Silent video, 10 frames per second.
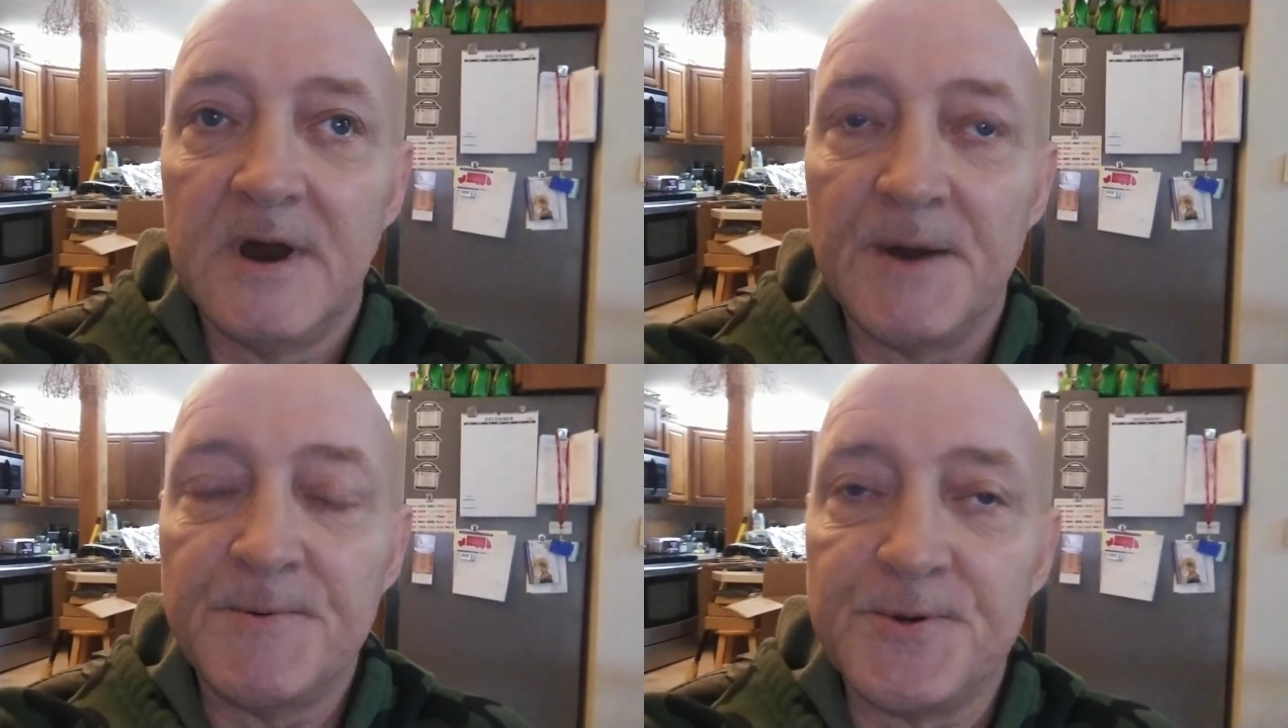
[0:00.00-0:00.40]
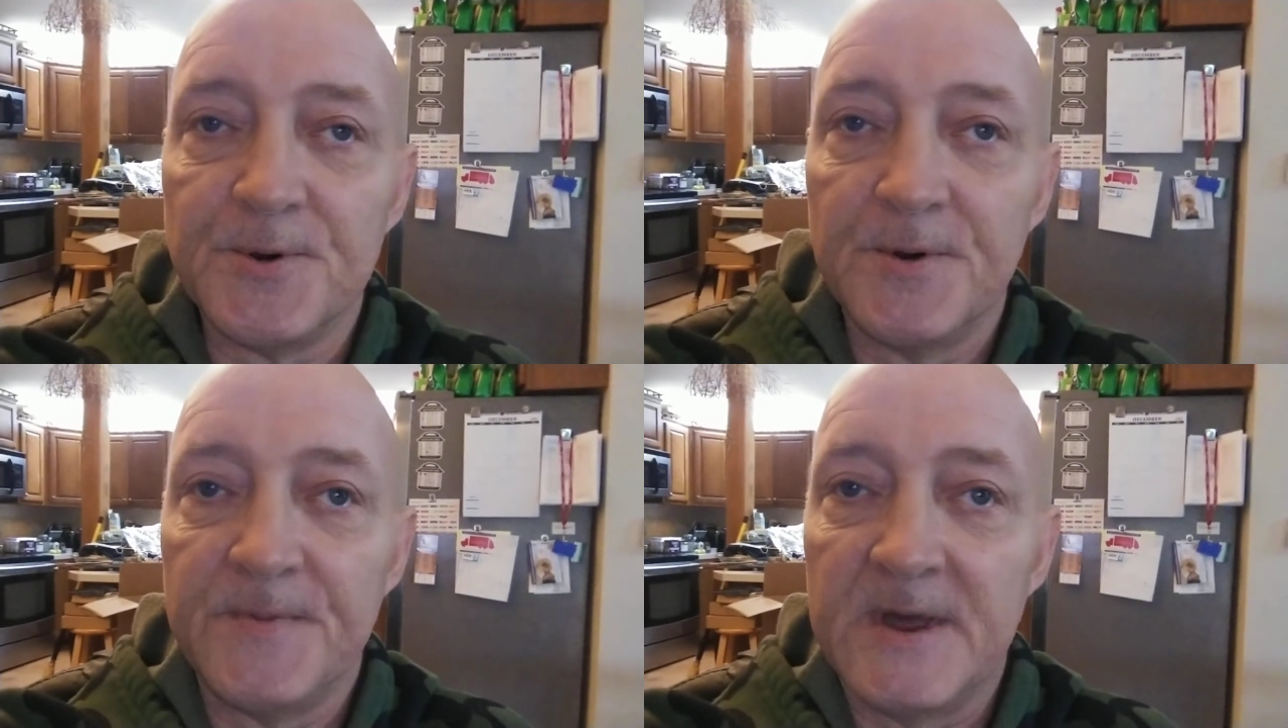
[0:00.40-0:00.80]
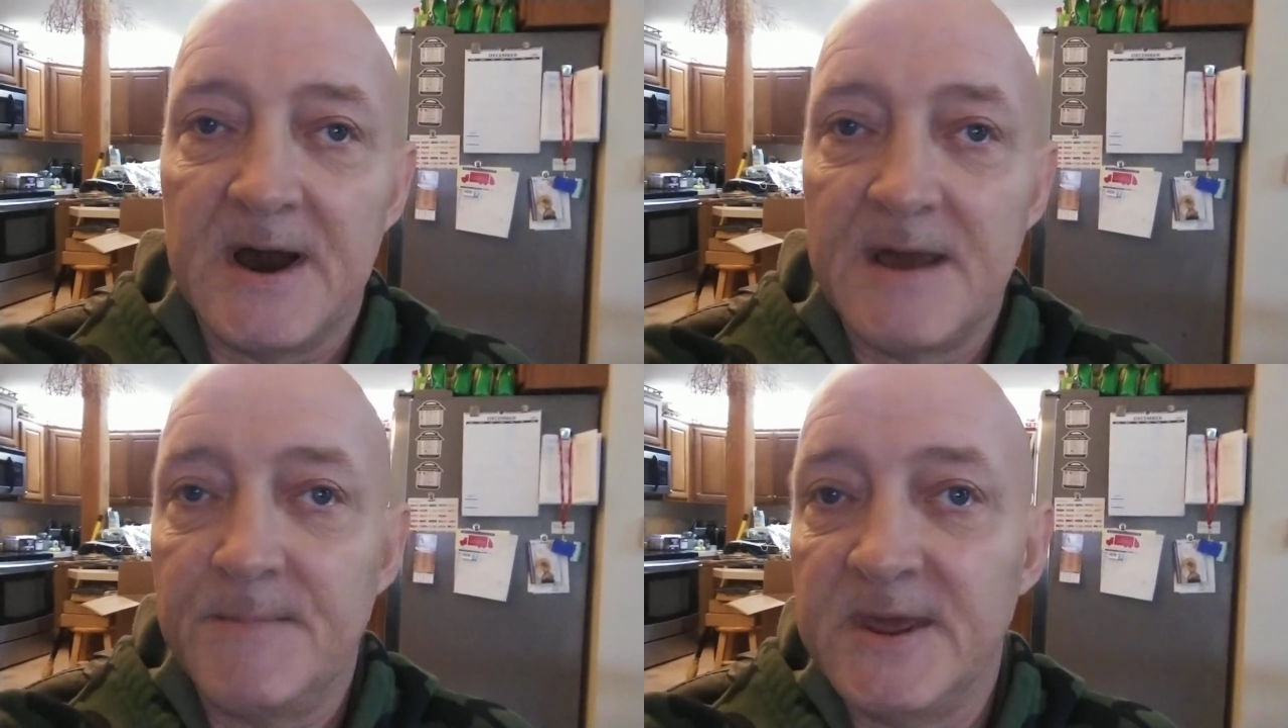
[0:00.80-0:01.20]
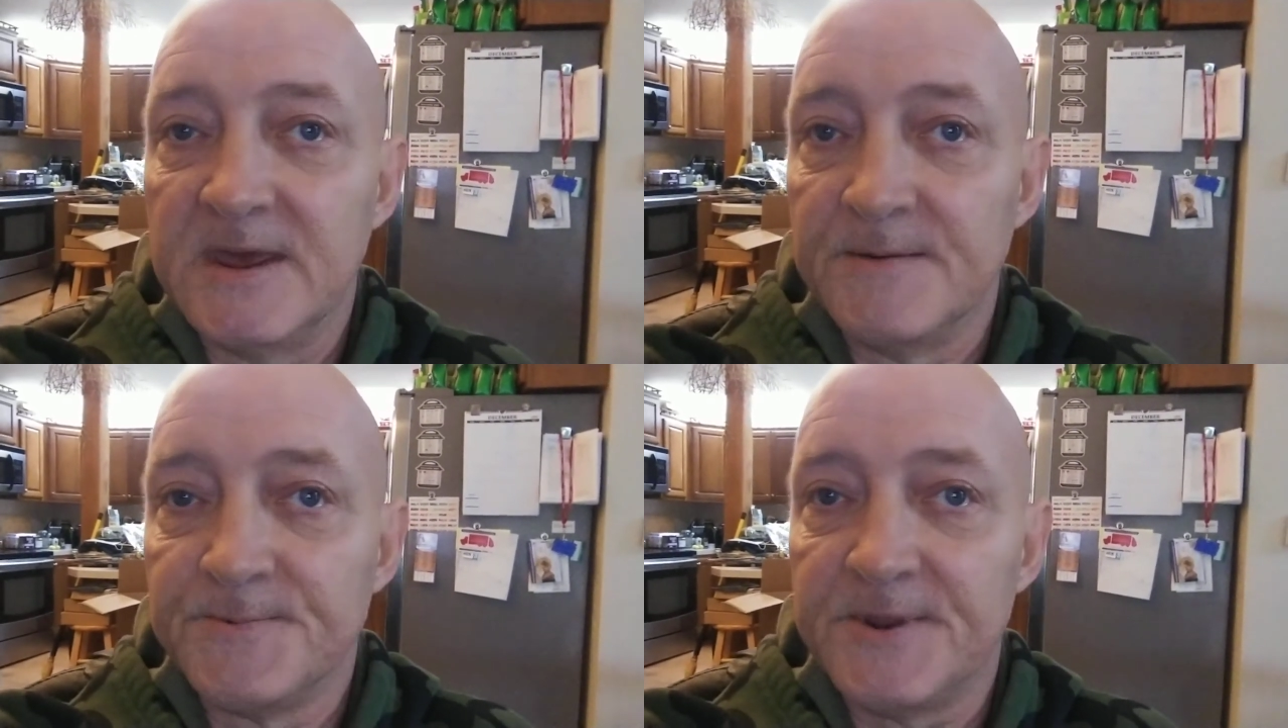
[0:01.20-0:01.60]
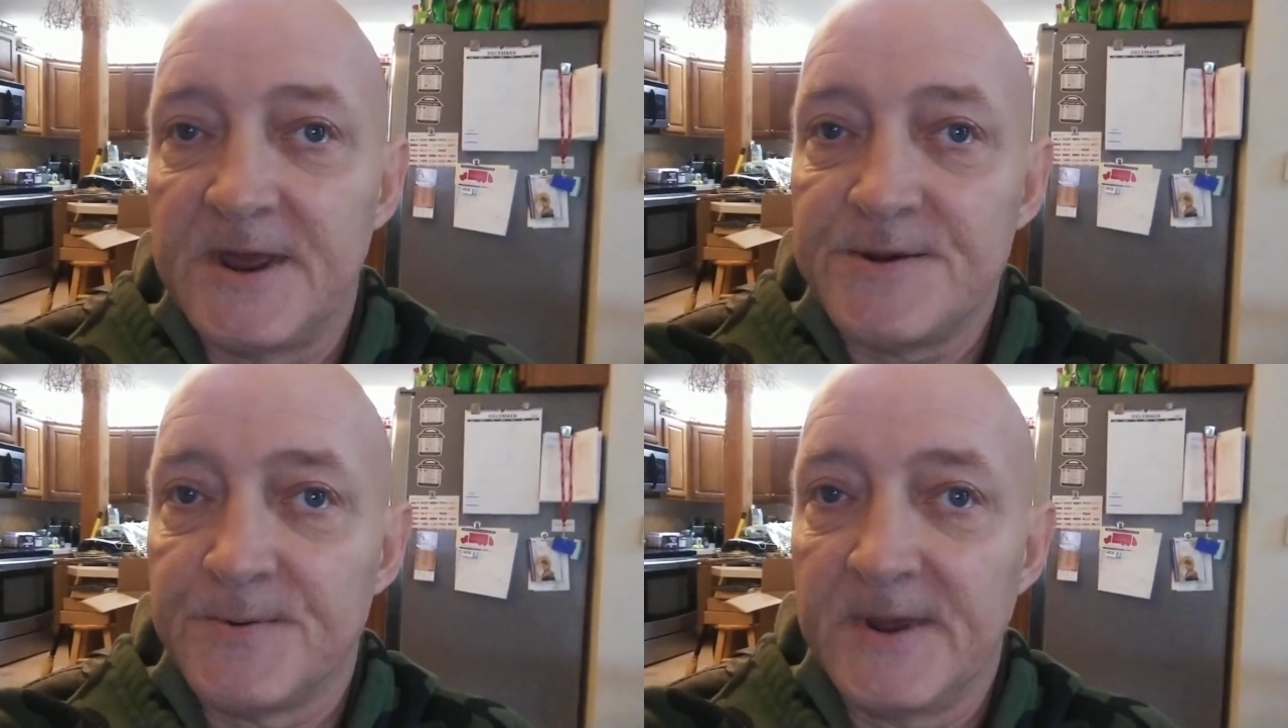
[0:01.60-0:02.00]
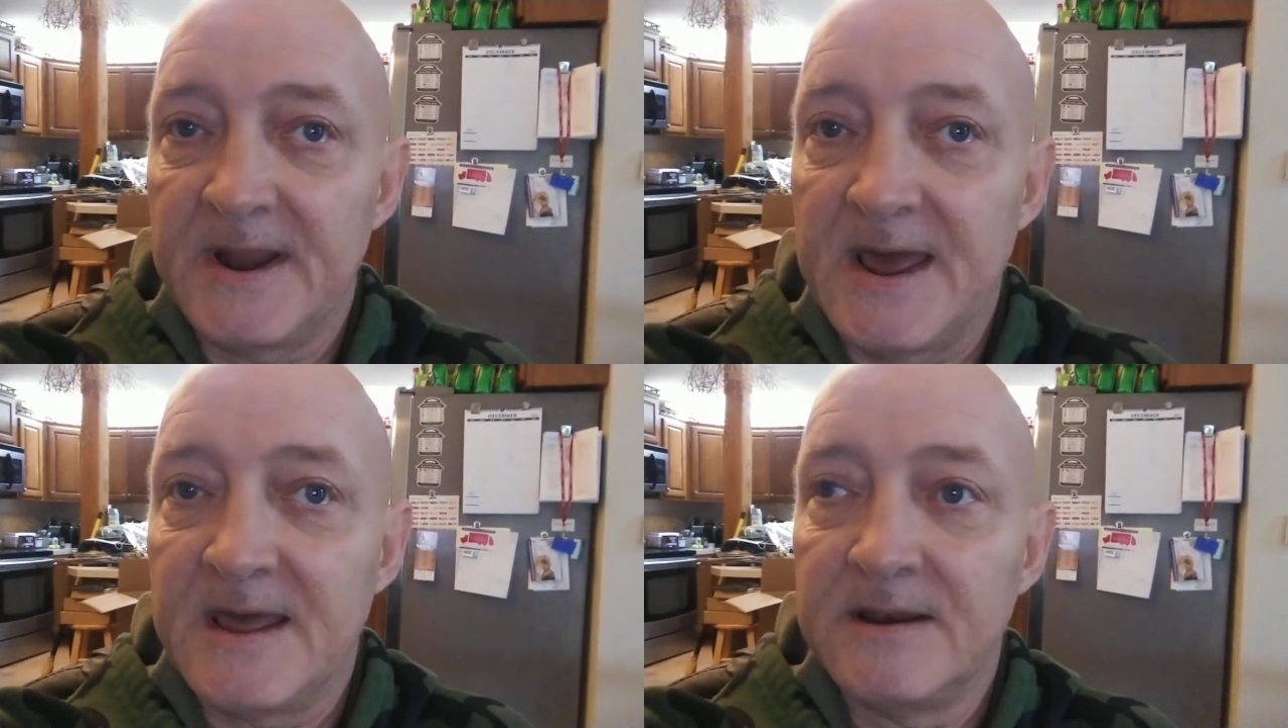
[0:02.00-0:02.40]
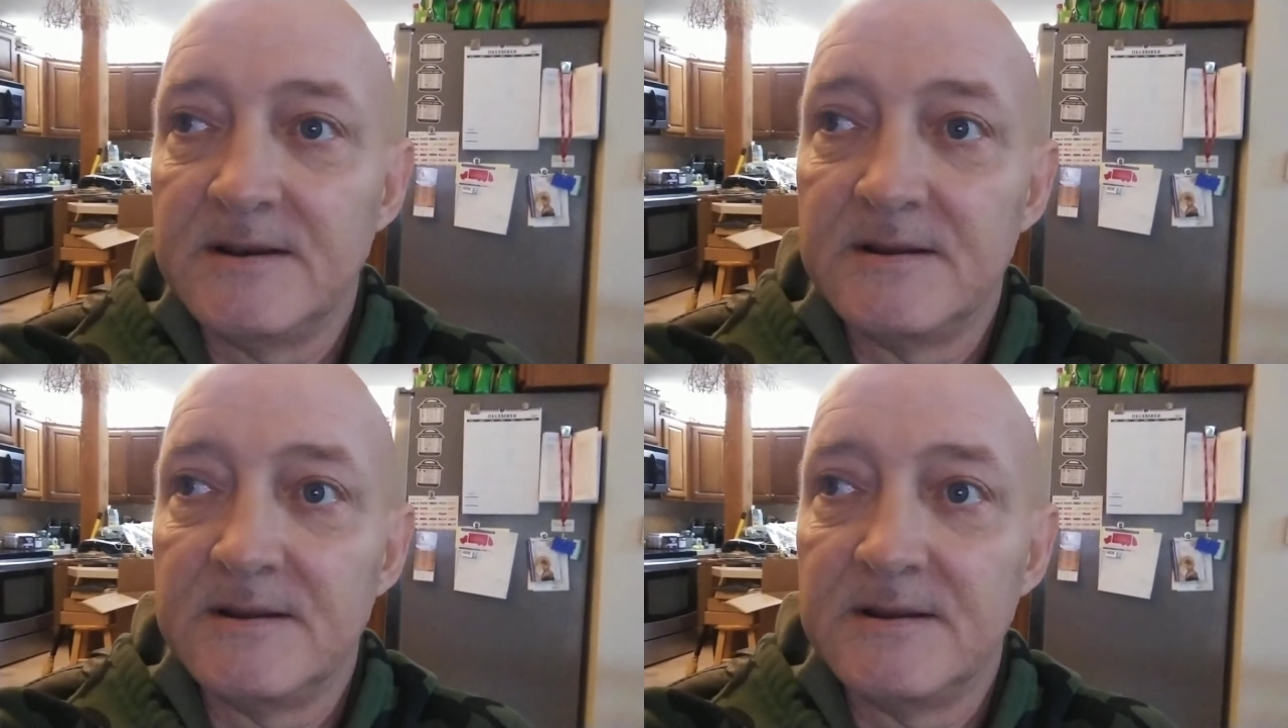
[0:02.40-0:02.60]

I'm sure that IBM/Red Hat